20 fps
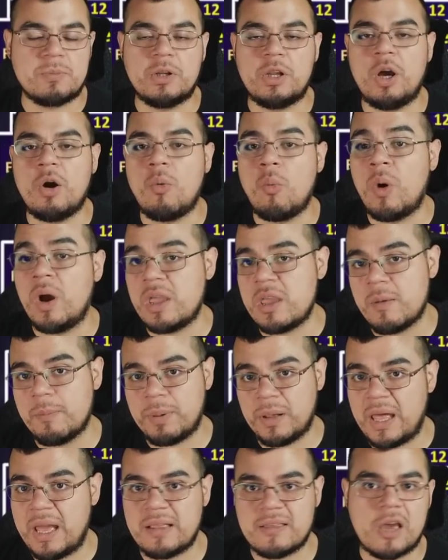below what your
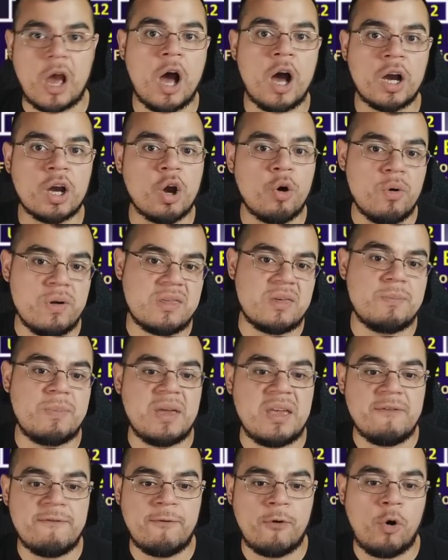plans are going to
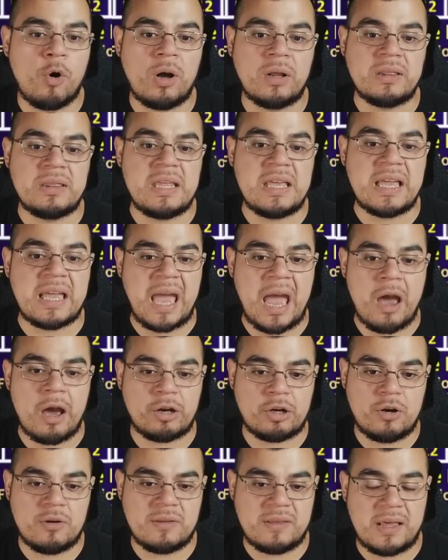be for the
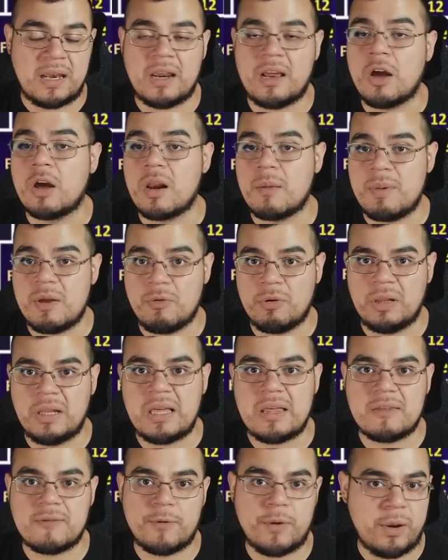characters that are going to be
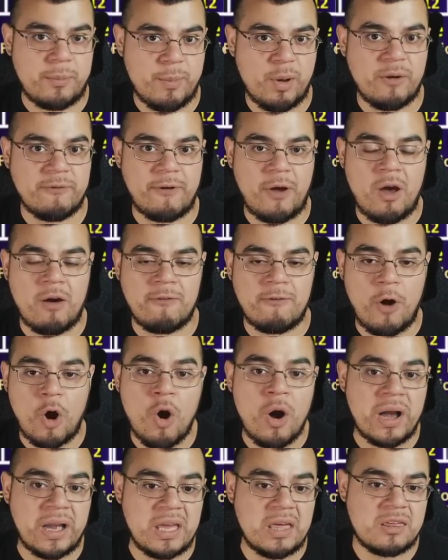released for the month of
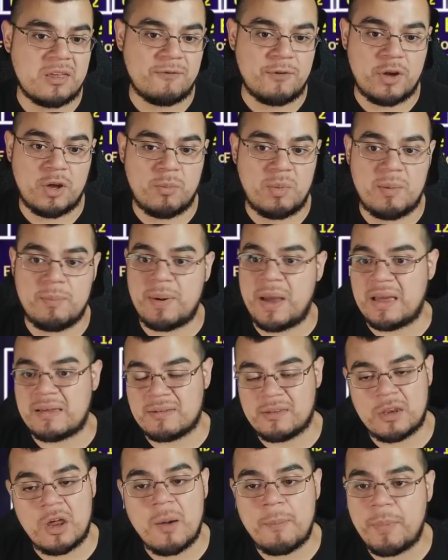August. If you're going to be
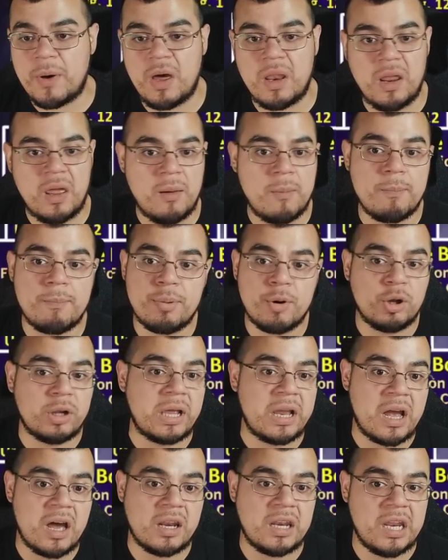passing up on them,
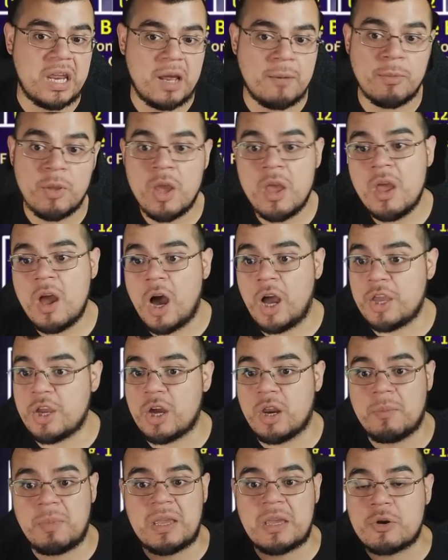pulling on them, are you
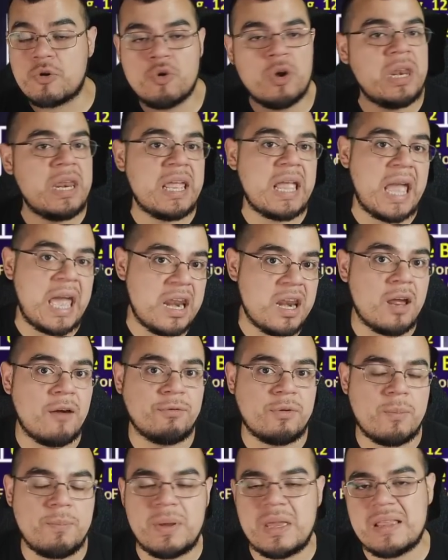going to be greening any of
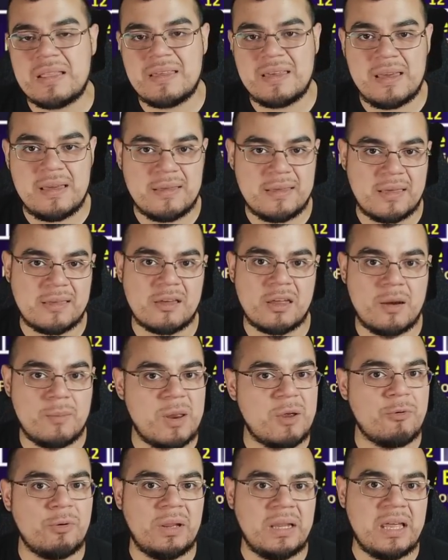the BTs that's going to
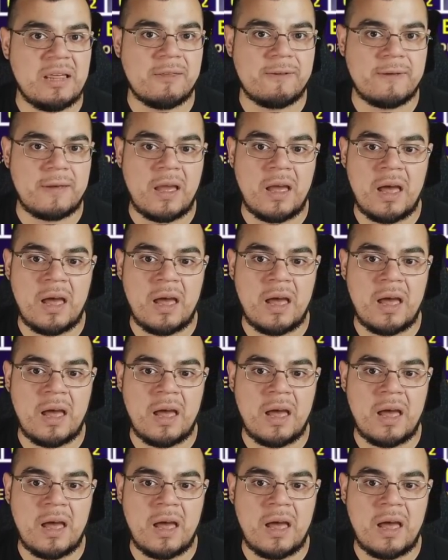be released